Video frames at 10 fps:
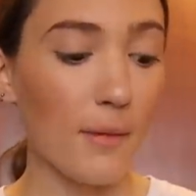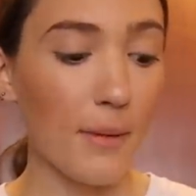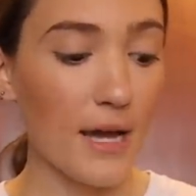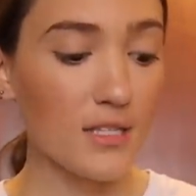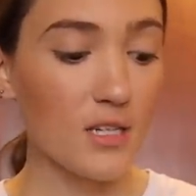but I
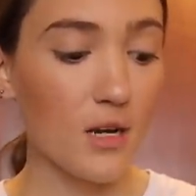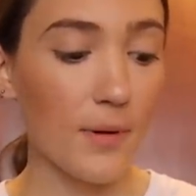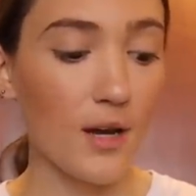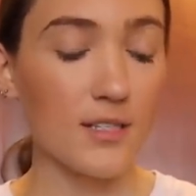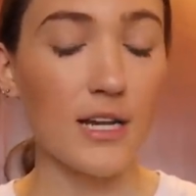packed it in a
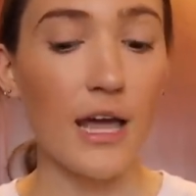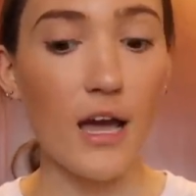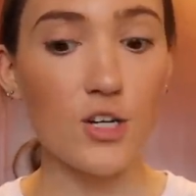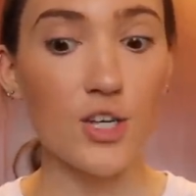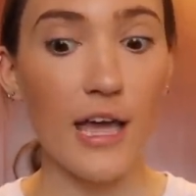box, and I
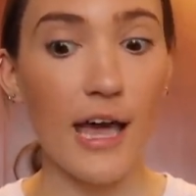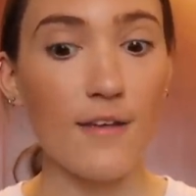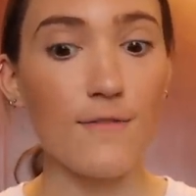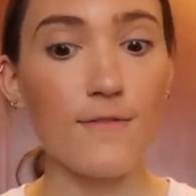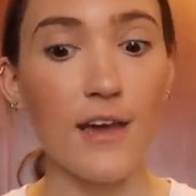actually
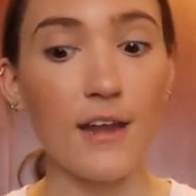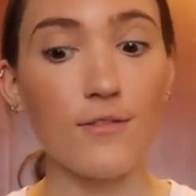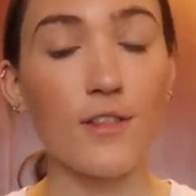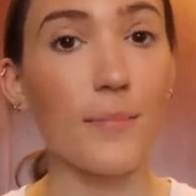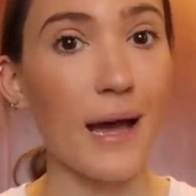hadn't fed
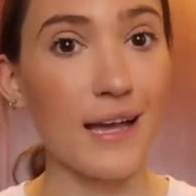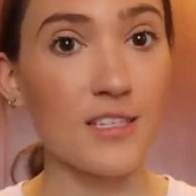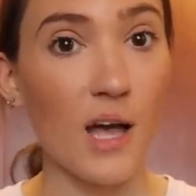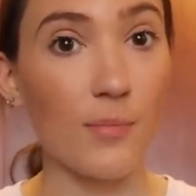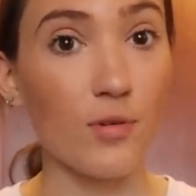it for the
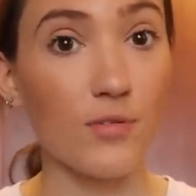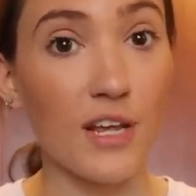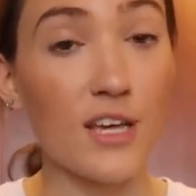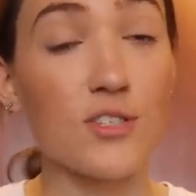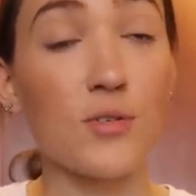past couple of
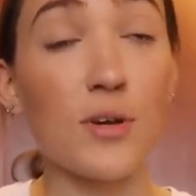days.